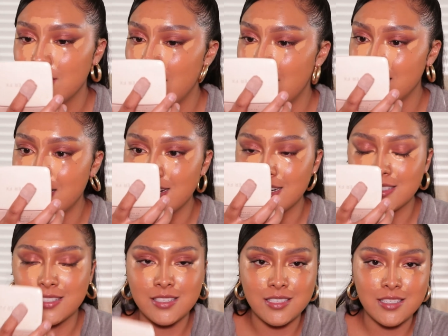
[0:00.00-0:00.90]
I cannot
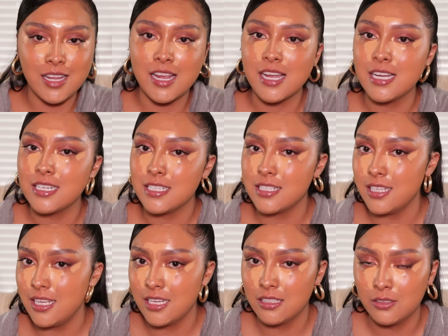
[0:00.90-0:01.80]
stand
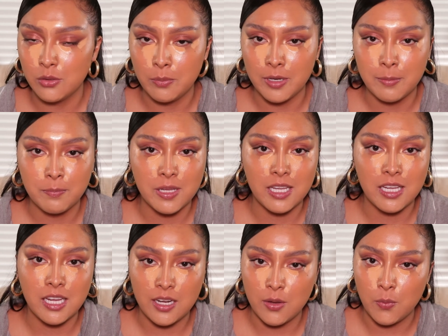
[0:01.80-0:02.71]
seeing a little bump
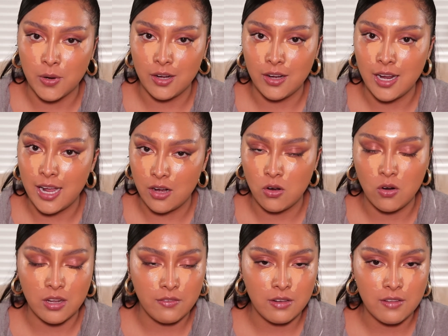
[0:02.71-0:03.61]
anywhere at all,
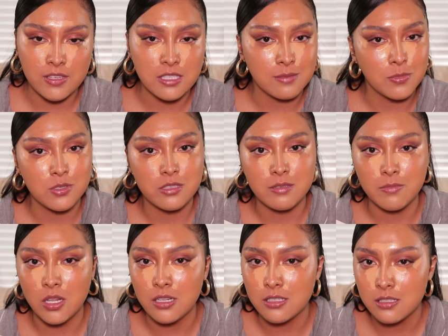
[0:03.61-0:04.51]
even if it's the most
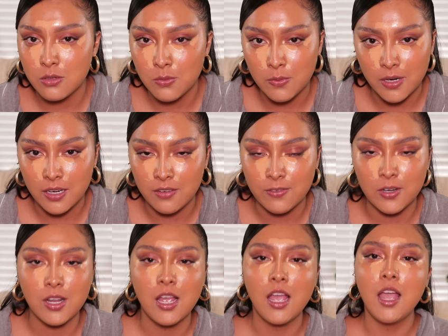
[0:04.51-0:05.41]
smallest little one
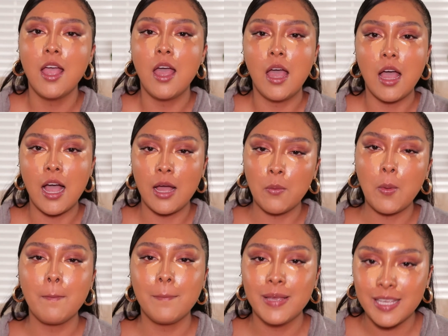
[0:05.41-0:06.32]
ever. I will
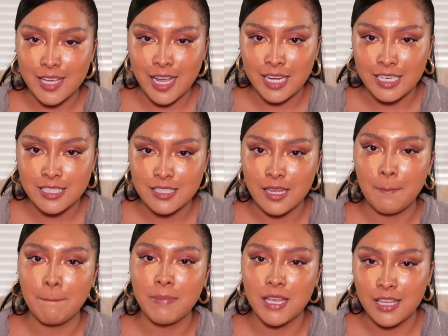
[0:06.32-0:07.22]
pick at it
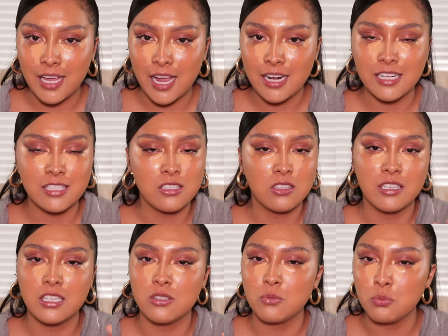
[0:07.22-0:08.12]
and pick at it until it
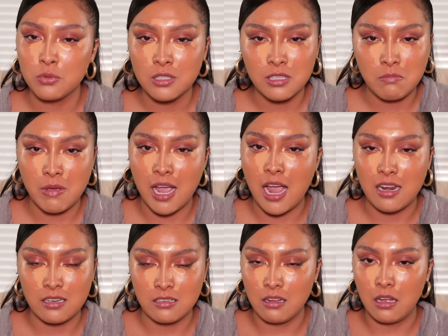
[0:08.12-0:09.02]
gets really bad
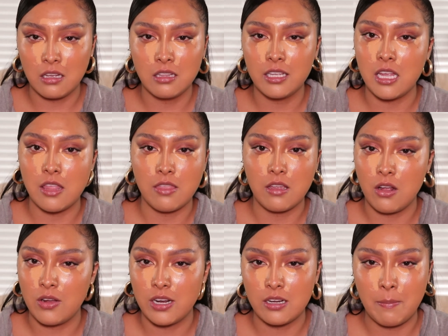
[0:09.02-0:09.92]
and ugly, and then
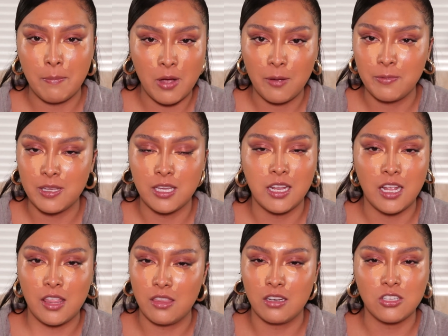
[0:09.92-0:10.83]
I'll end up popping it,
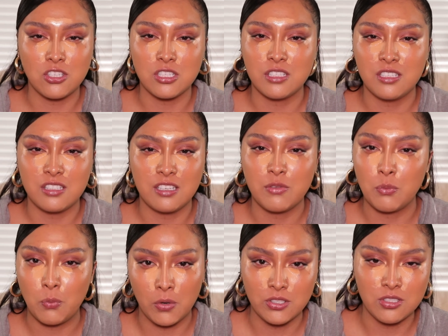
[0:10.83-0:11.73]
and then it just gets even
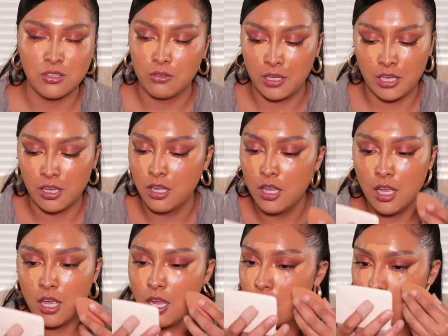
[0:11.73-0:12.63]
worse, okay?
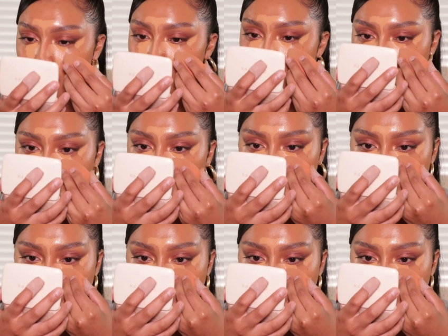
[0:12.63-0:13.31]
It's bad.